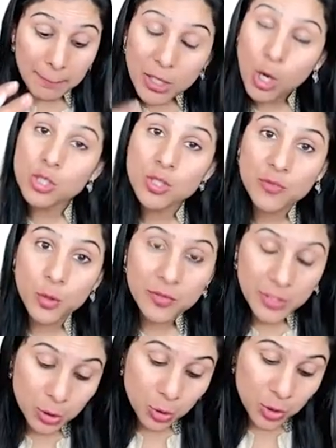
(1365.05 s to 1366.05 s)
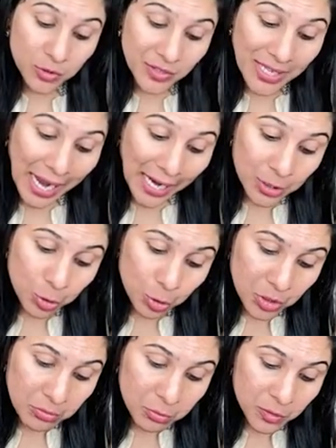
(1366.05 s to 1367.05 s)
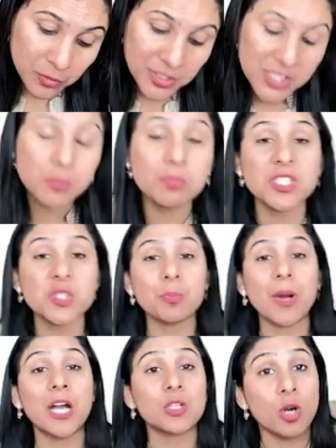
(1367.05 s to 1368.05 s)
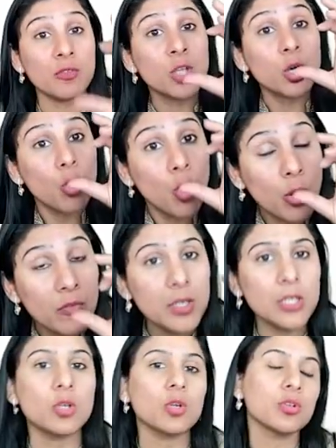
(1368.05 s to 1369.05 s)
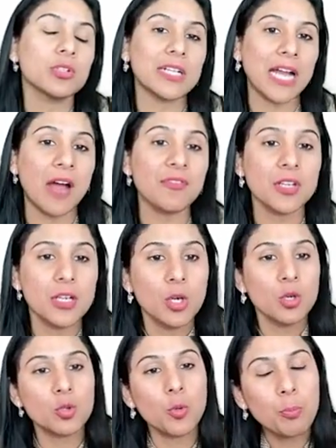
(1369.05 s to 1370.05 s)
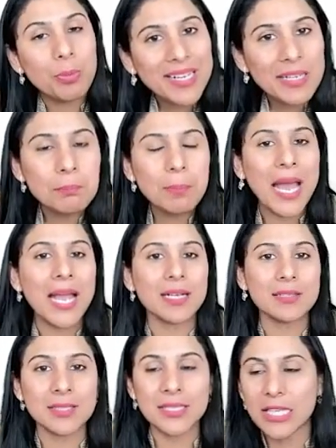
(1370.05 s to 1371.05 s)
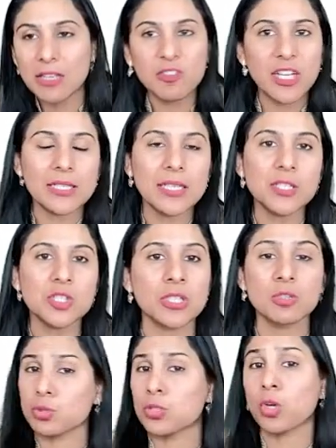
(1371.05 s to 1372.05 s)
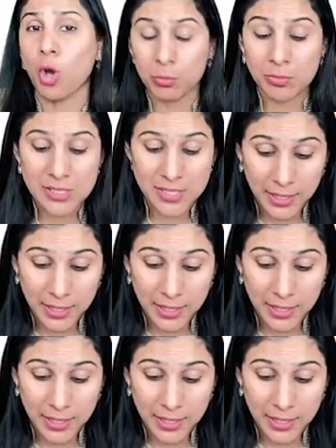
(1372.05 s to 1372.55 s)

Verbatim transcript: Because of overgrowth, we had to remove this much part of the overgrown graft to bring back the deviated chin to the normal